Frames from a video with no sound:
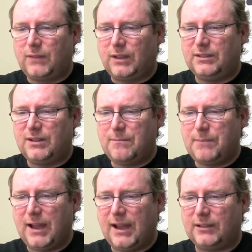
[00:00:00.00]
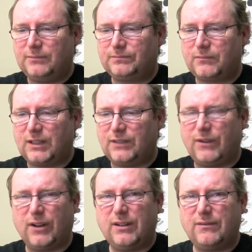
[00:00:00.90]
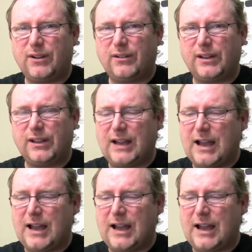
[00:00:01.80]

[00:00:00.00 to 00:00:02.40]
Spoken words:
It's not bad. It's very, very